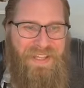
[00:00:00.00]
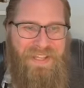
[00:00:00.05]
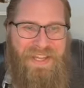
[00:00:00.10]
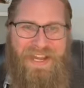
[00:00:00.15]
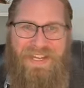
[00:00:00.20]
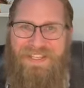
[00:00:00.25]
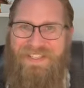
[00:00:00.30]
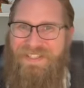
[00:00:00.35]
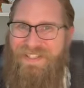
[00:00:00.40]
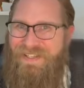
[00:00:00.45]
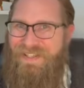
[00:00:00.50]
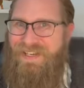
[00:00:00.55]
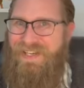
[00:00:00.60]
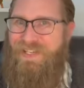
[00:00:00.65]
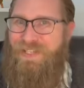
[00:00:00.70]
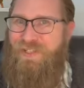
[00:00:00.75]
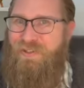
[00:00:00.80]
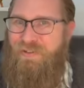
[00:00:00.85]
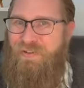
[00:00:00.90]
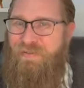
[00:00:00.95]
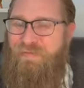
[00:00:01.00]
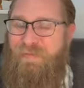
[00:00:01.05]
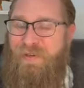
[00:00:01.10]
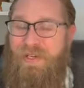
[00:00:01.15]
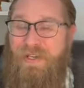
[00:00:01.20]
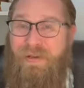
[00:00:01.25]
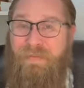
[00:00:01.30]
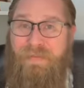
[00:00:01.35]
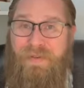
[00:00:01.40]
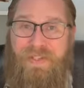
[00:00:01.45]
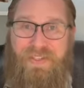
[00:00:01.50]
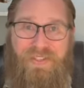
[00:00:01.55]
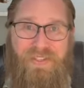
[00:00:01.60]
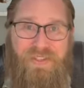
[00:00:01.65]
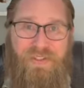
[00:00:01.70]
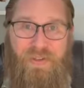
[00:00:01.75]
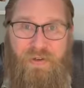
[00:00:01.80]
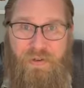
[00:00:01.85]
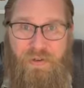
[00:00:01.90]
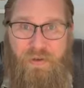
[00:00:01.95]
That's the nature of being a
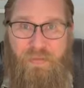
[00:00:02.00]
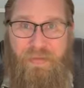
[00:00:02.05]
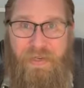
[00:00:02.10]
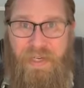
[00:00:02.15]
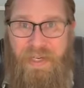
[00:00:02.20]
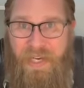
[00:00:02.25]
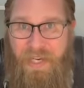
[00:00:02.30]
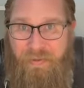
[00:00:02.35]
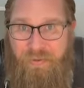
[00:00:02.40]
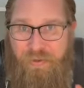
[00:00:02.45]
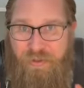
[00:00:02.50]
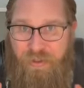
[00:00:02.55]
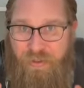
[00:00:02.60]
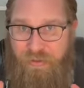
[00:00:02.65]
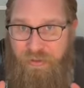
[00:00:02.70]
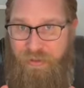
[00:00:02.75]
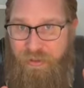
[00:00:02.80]
business owner, being able to